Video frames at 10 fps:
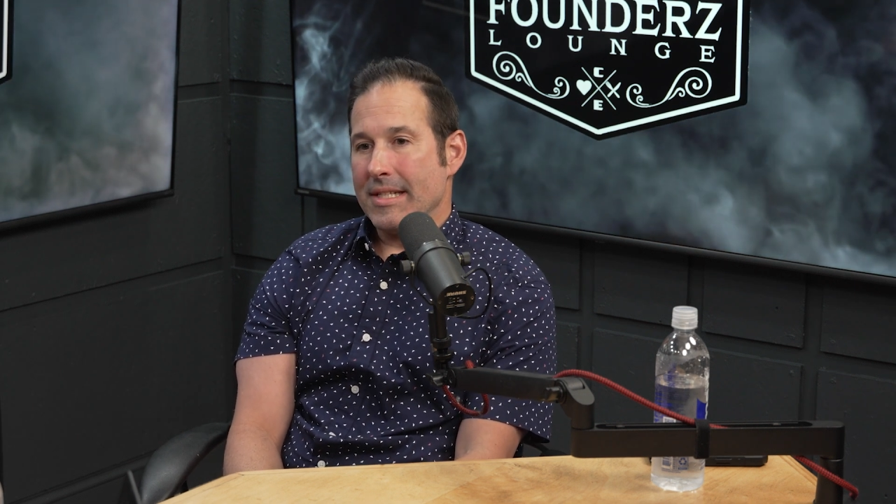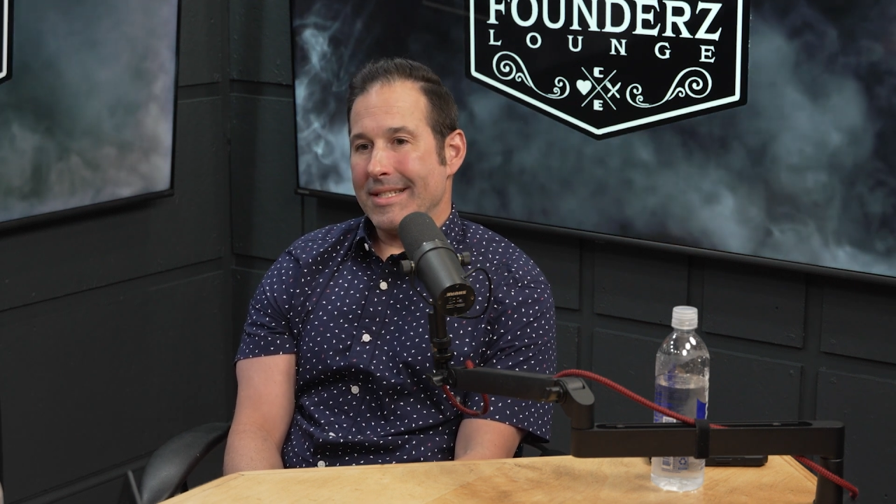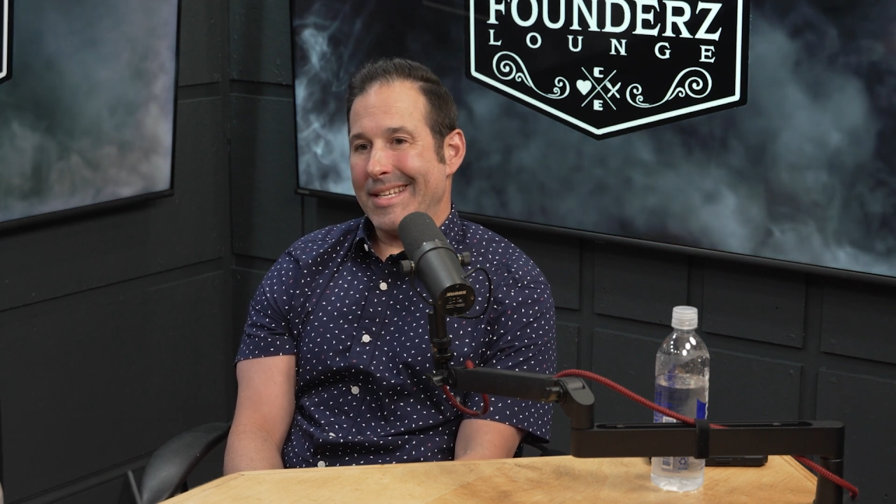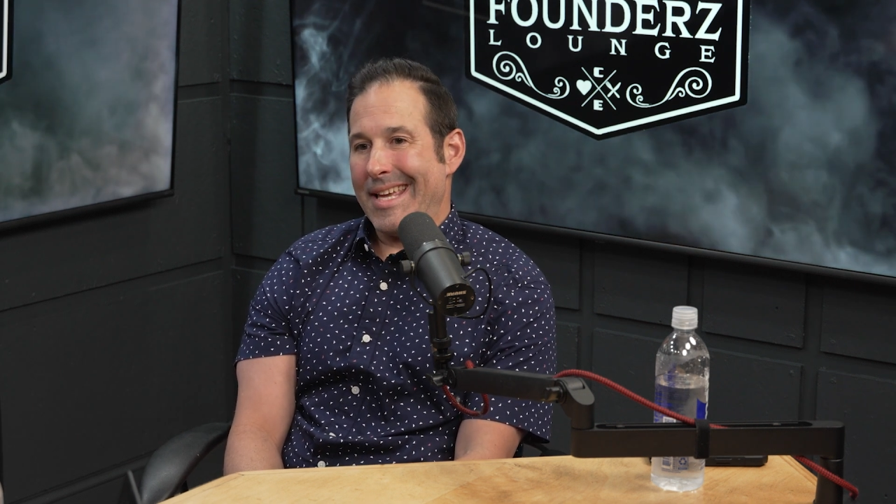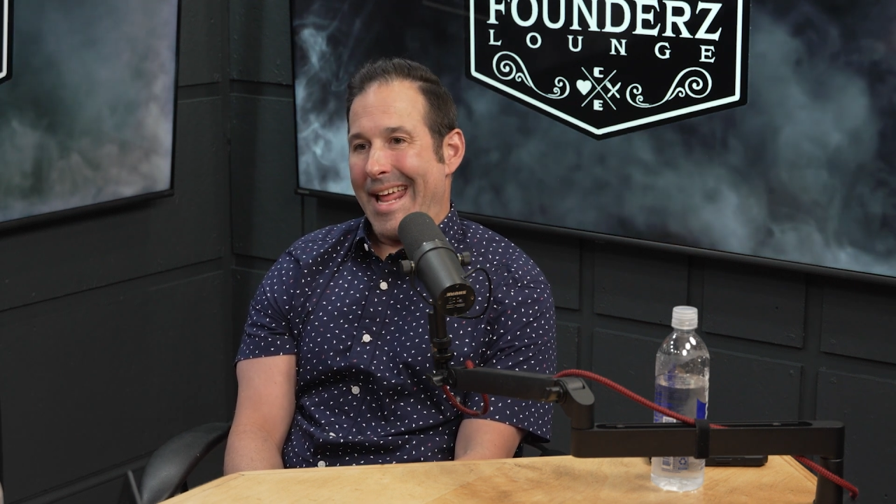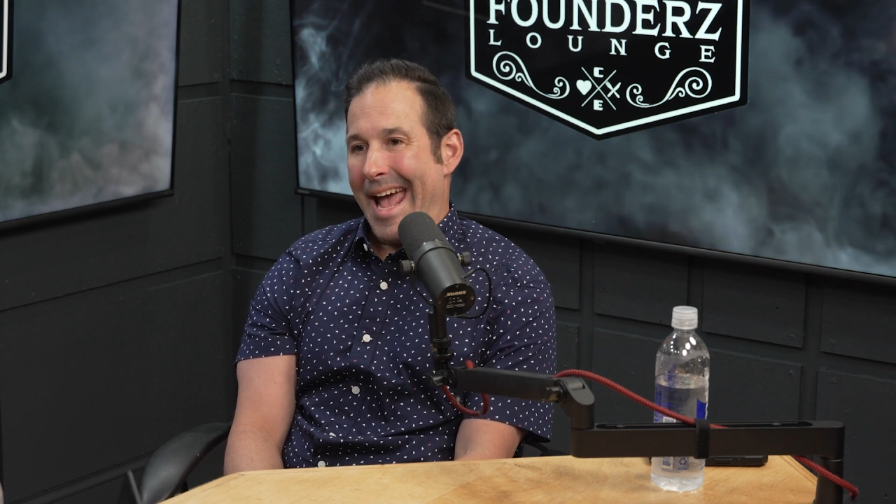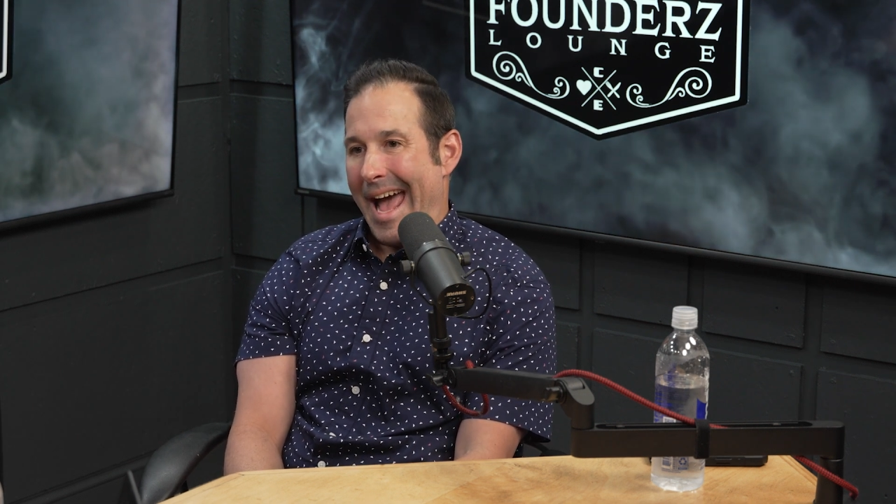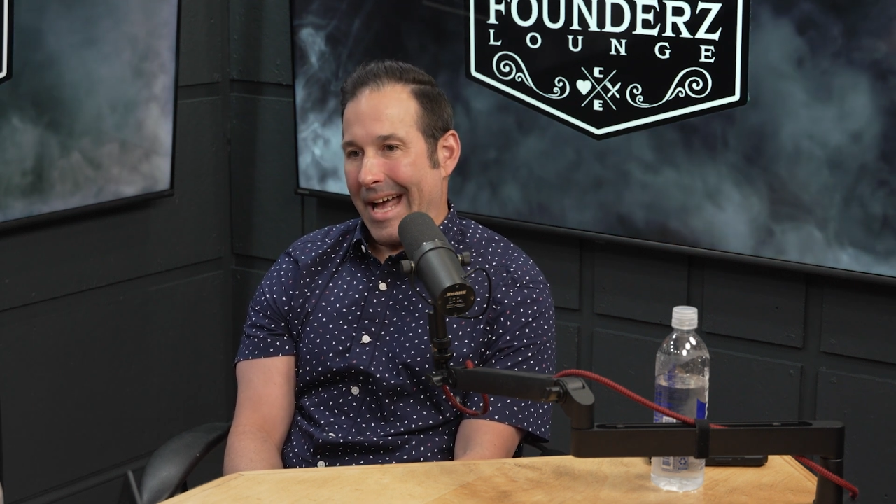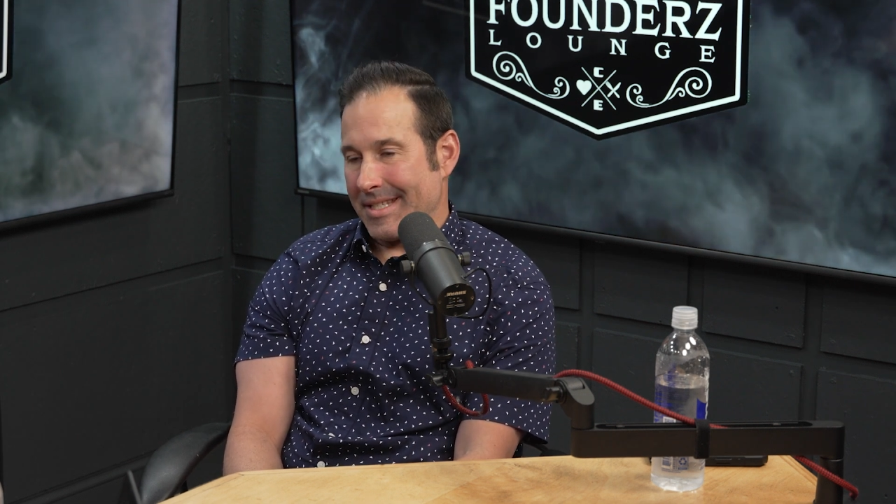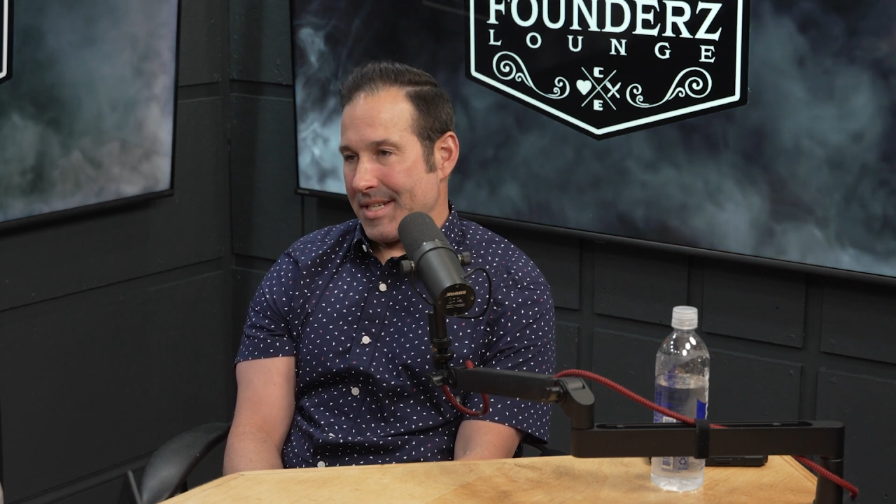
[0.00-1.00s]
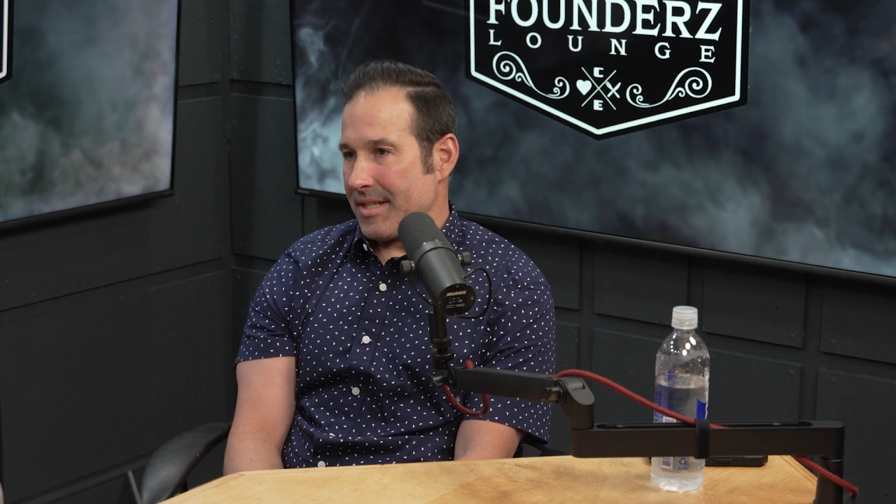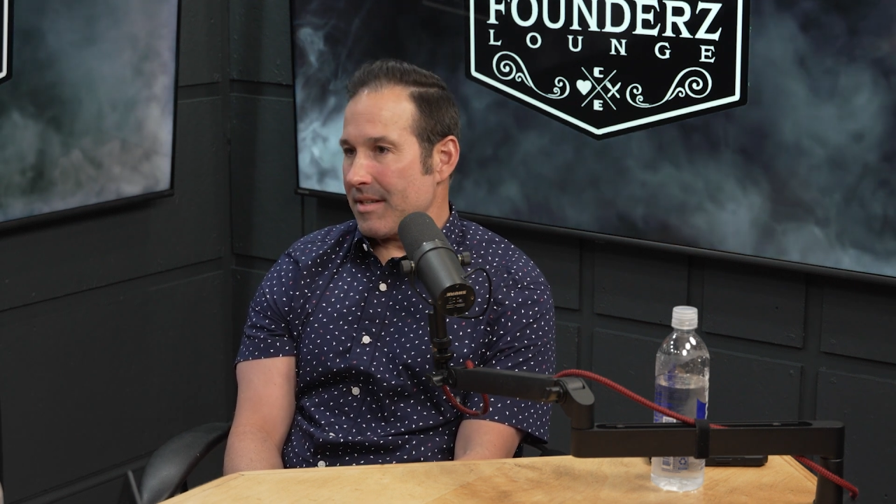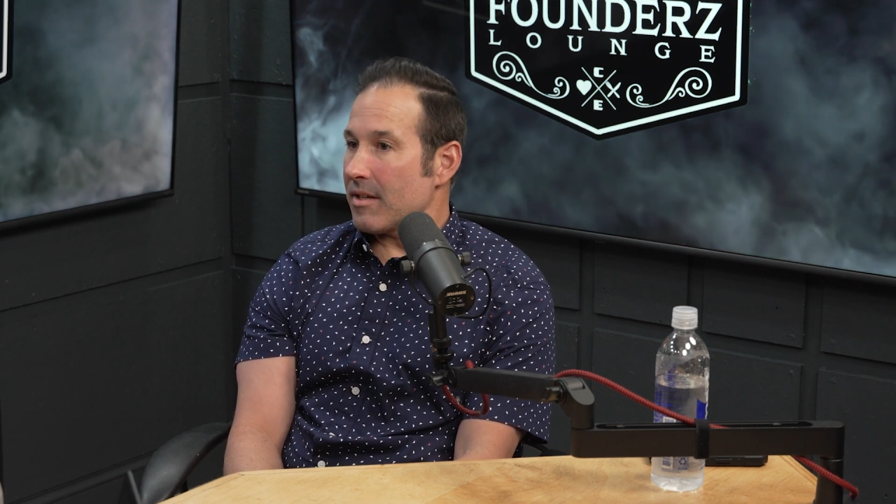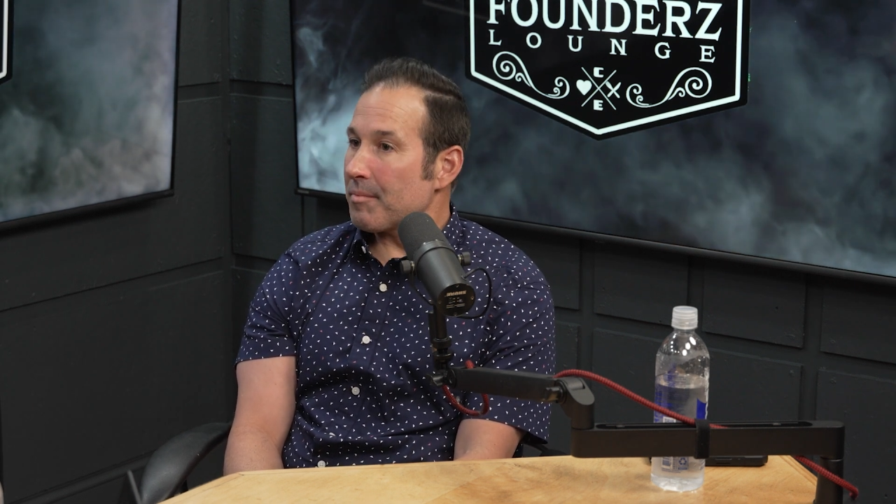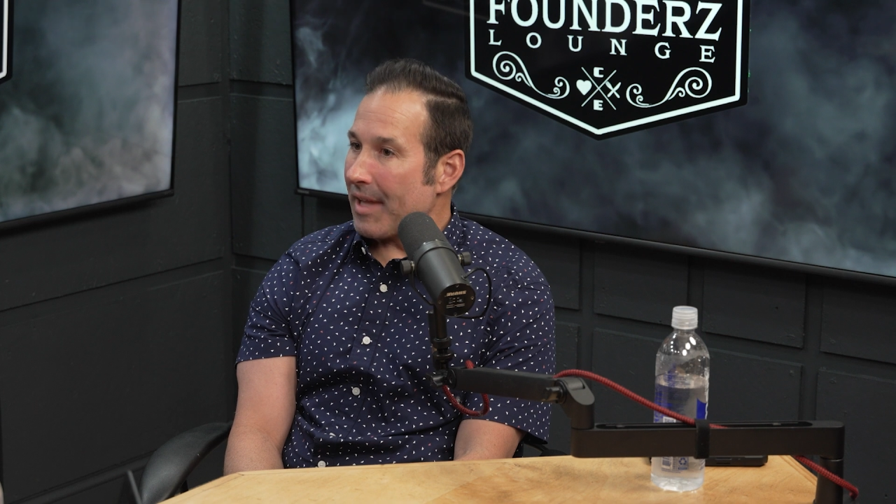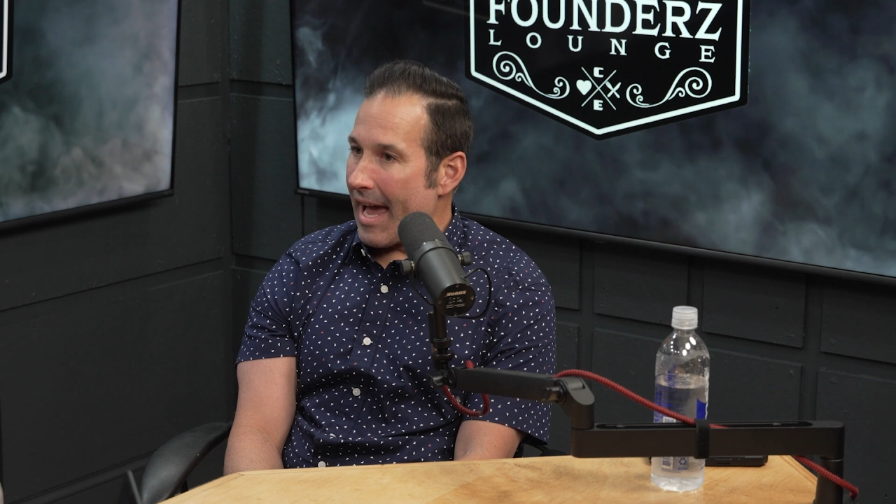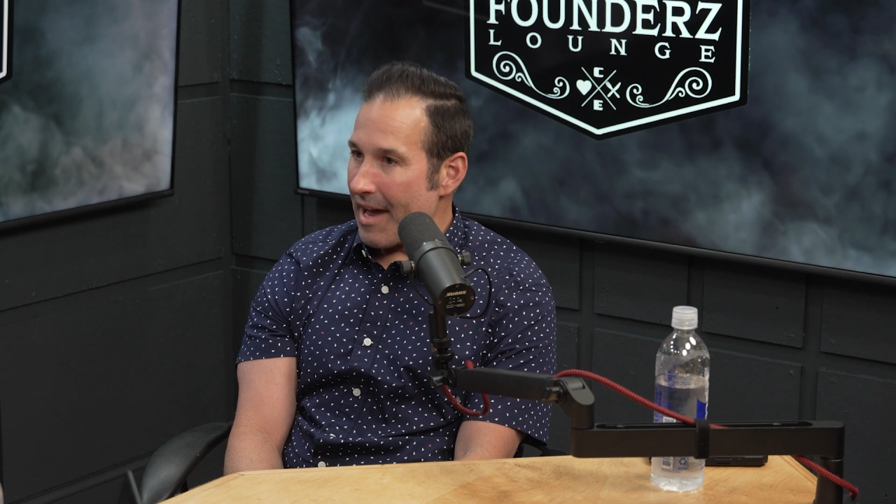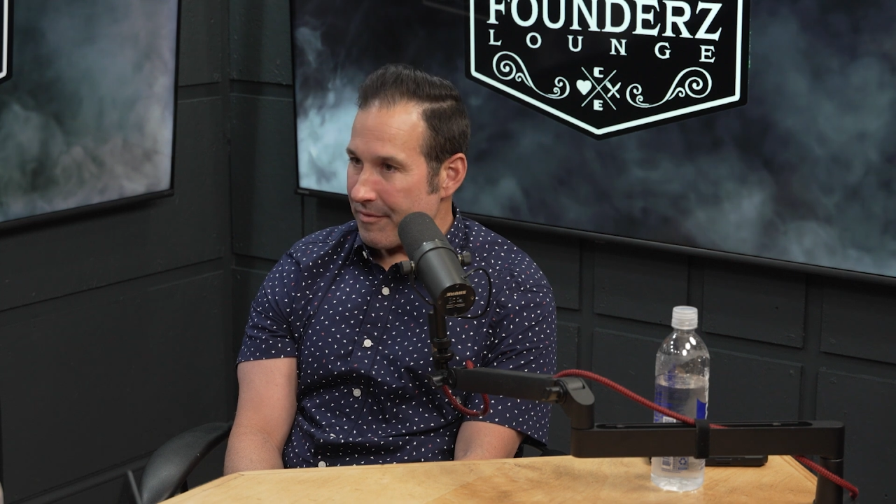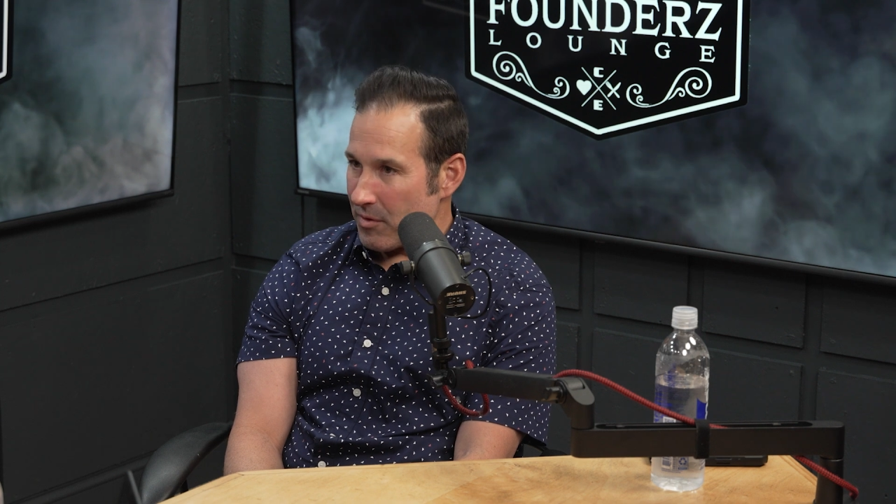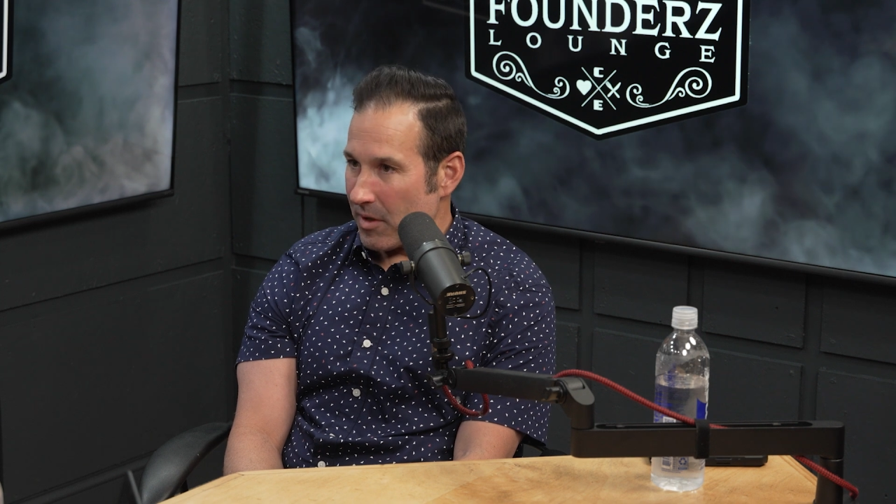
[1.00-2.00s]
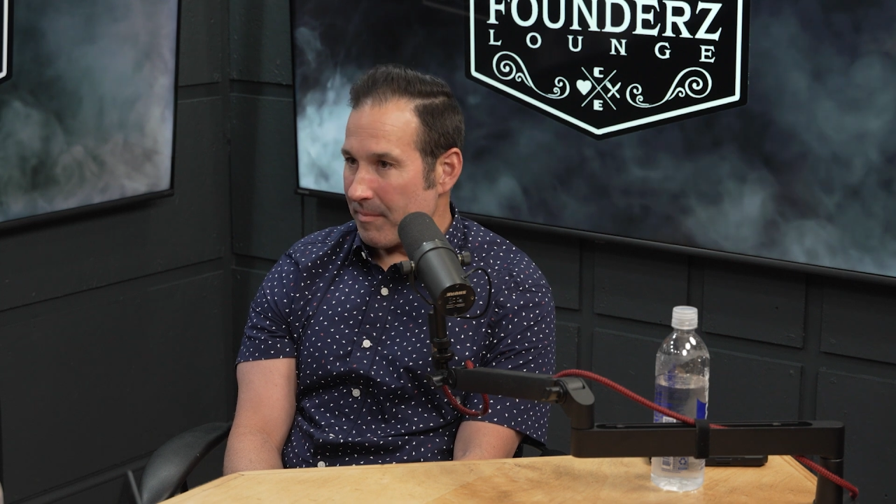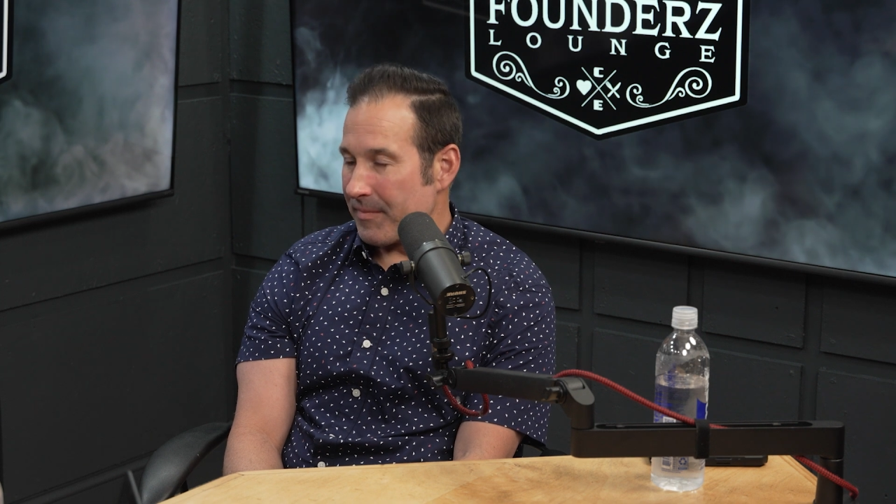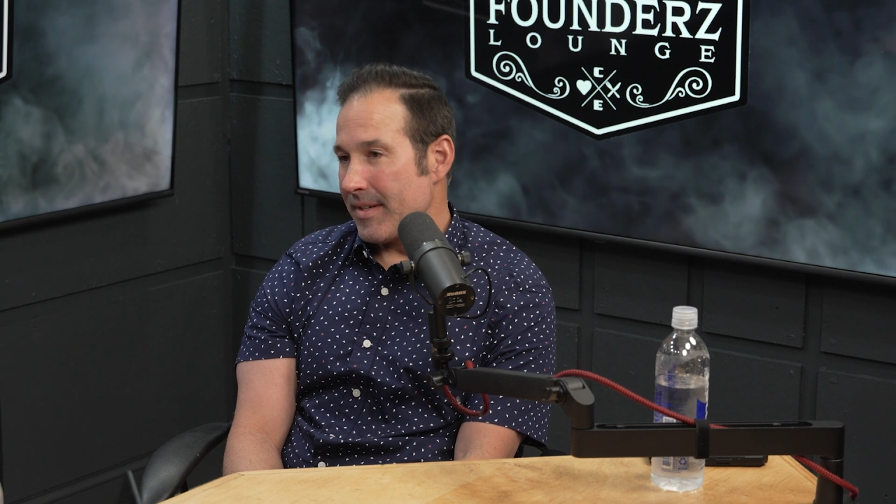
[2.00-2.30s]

to get access to their platform.